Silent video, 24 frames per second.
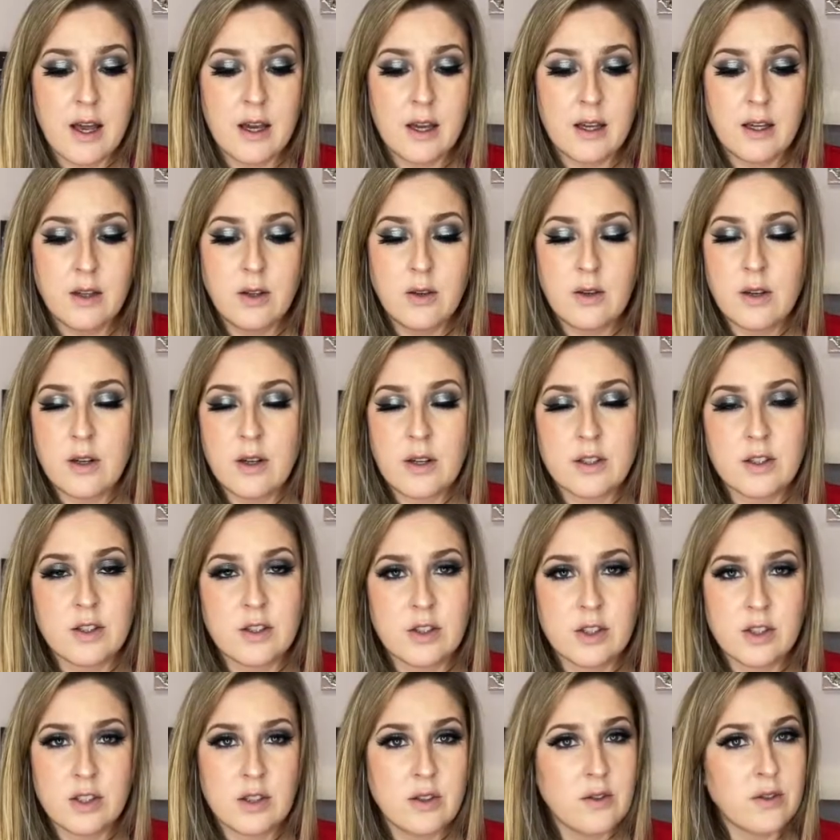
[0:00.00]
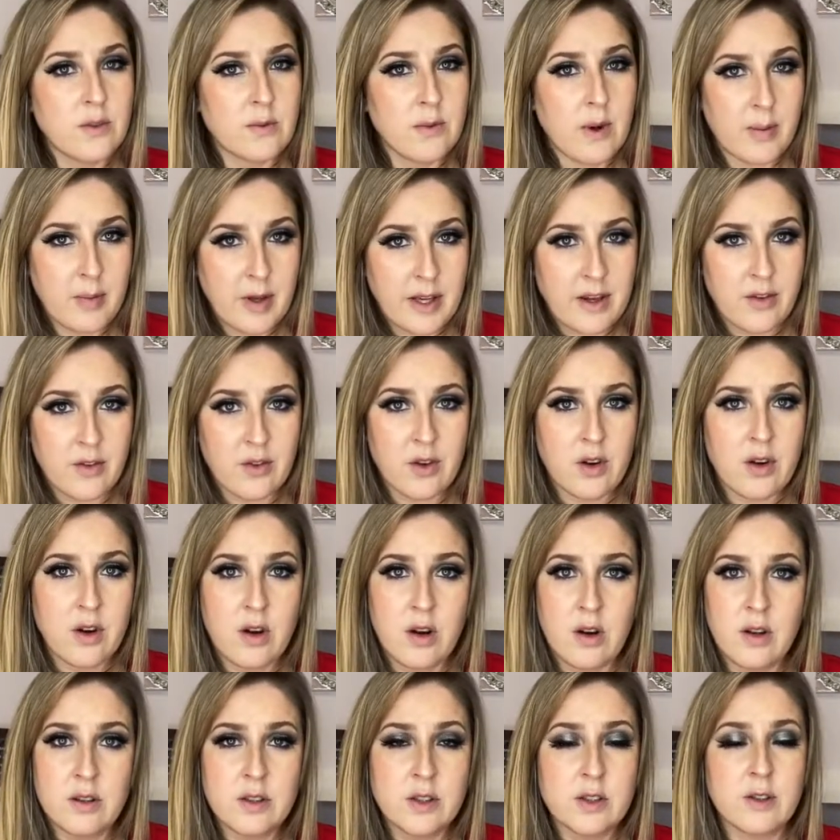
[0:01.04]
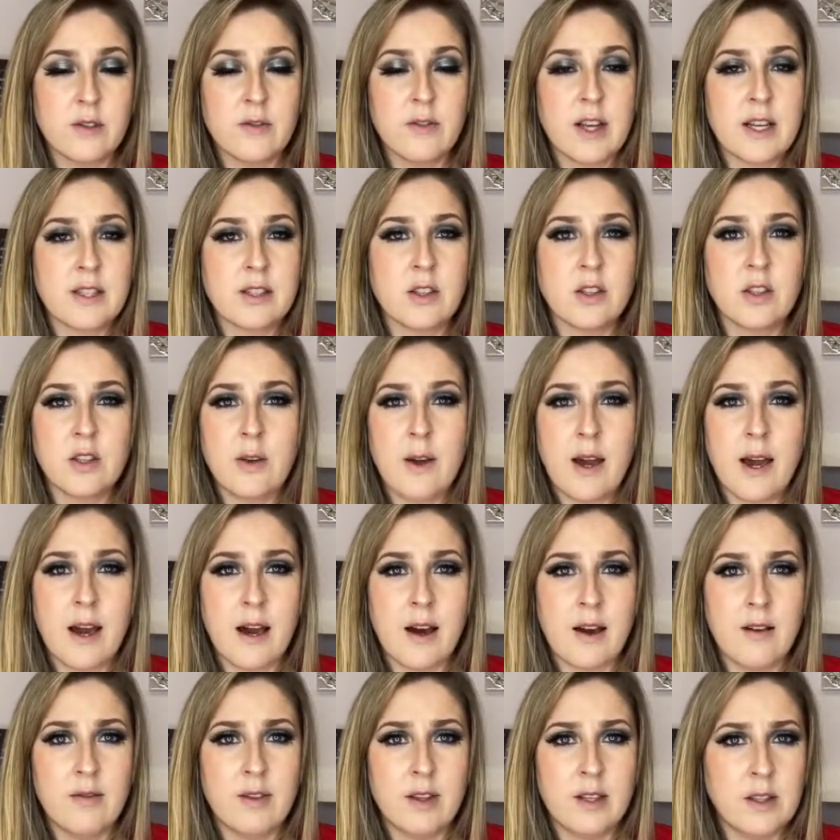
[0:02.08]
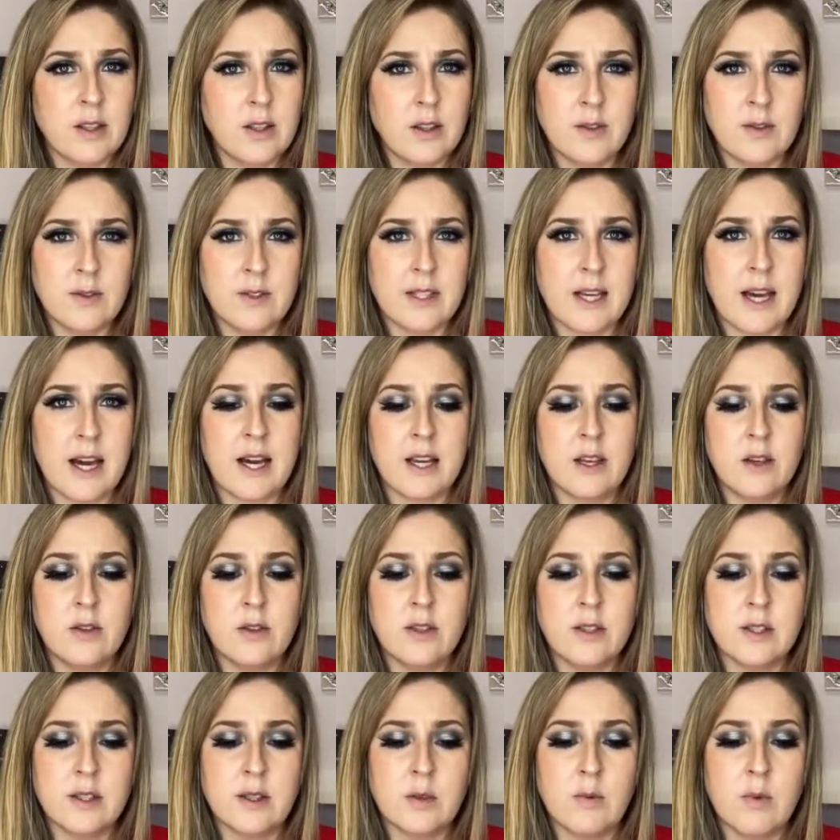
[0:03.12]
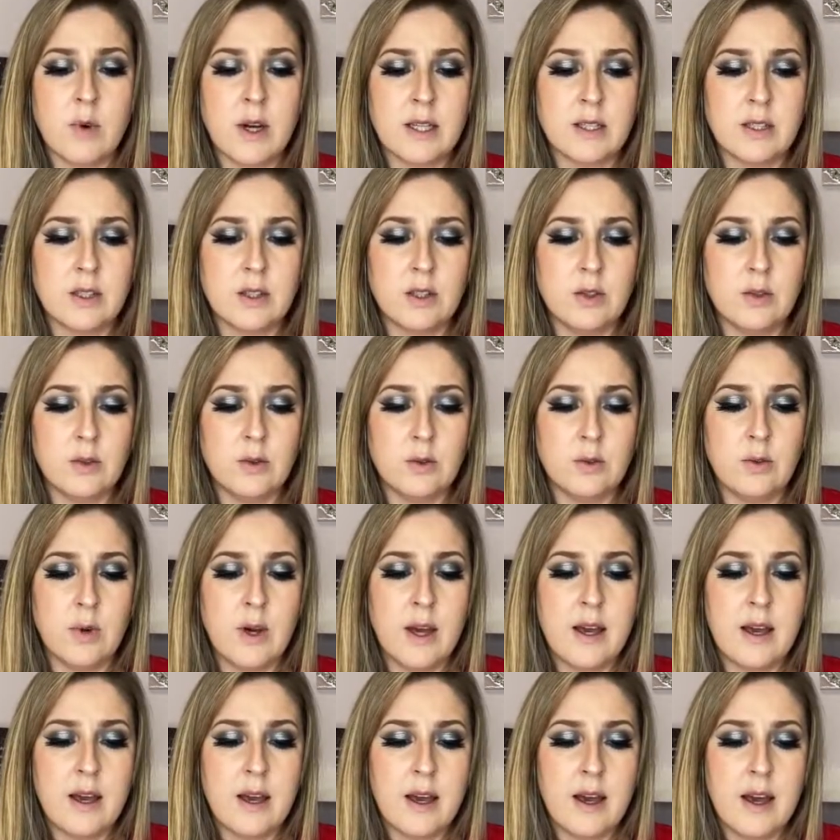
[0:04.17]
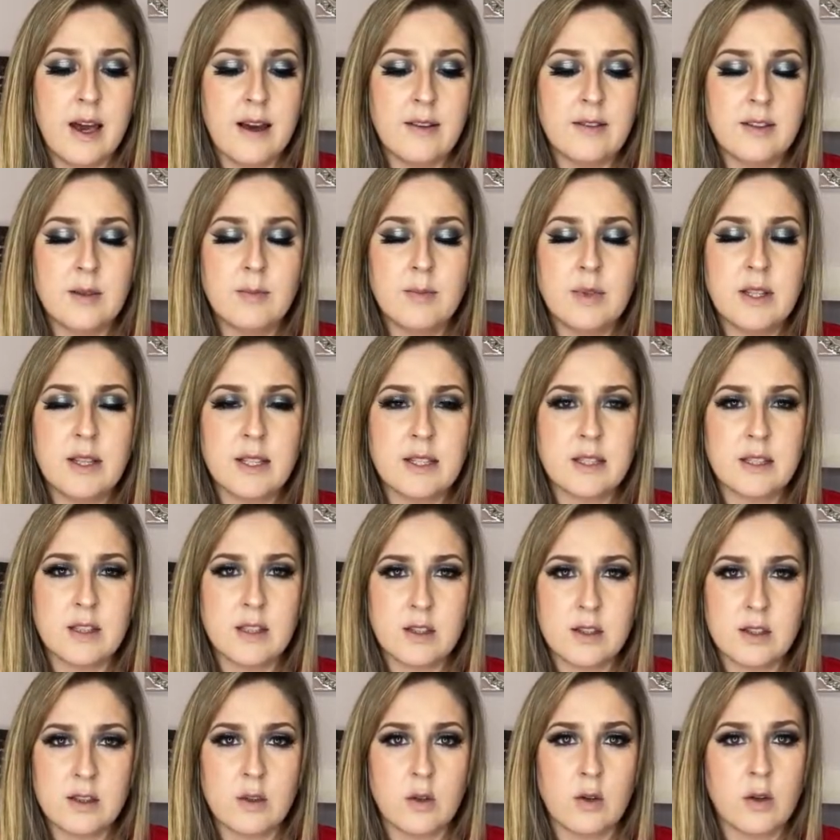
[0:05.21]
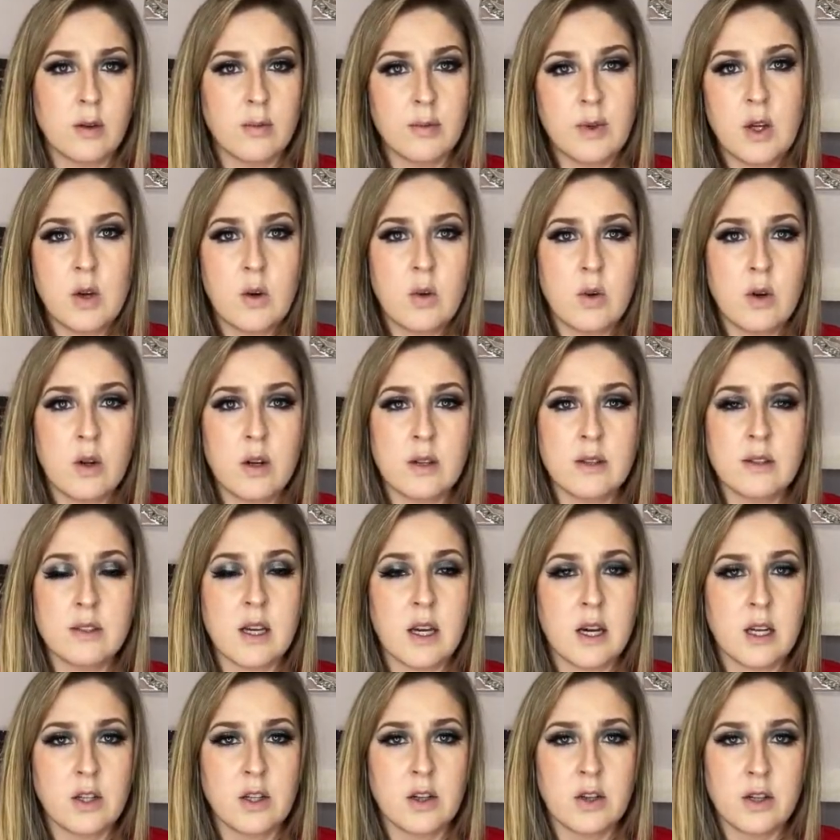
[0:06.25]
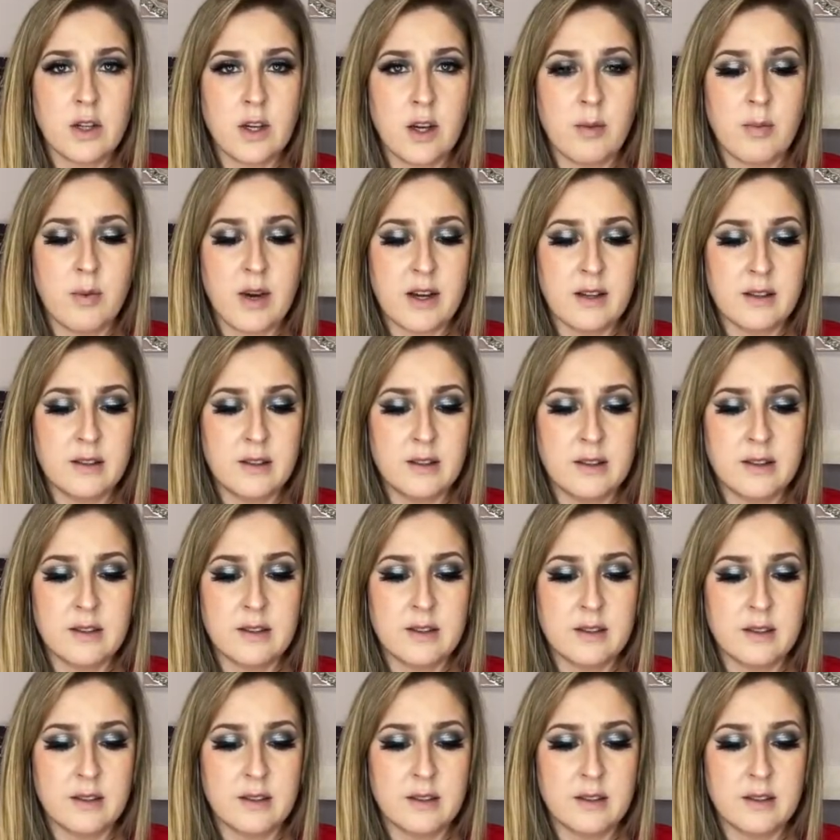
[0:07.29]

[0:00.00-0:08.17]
You could also just use rubbing alcohol. So if that's all you have, then use that. You just want to have something that's gonna soak up the oils on your nail beds.